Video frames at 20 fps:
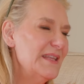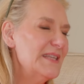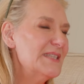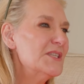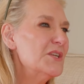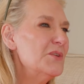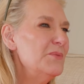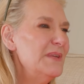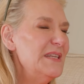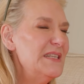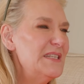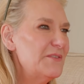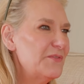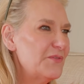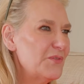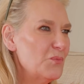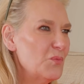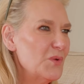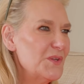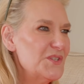There's so many
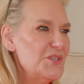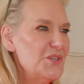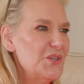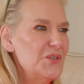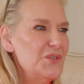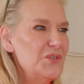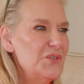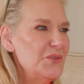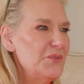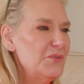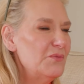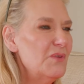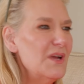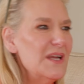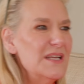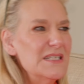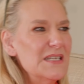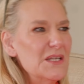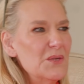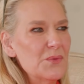different ones you can do. The
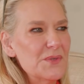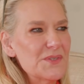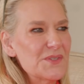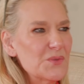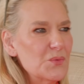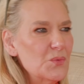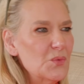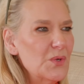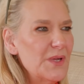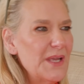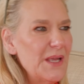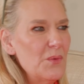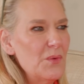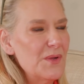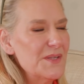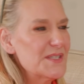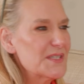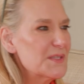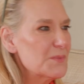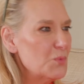riding ones, the walking
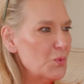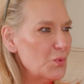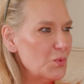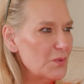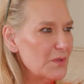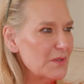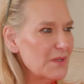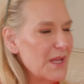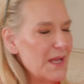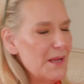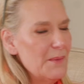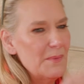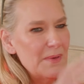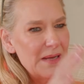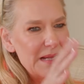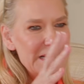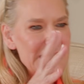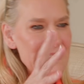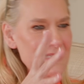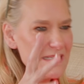ones, small
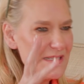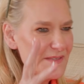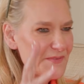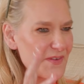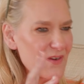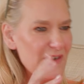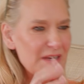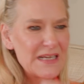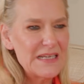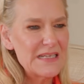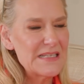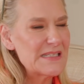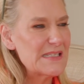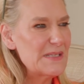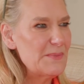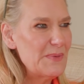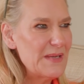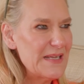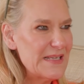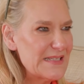places, very
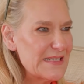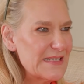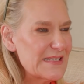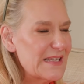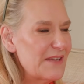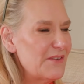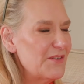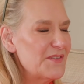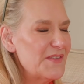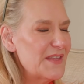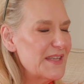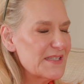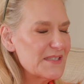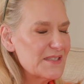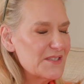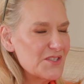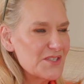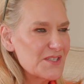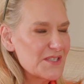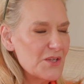glitzy places. There's
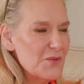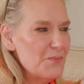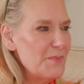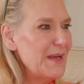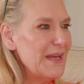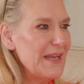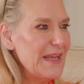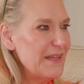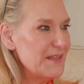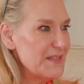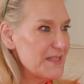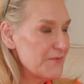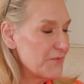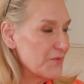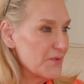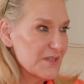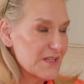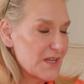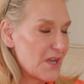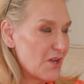just so many. In different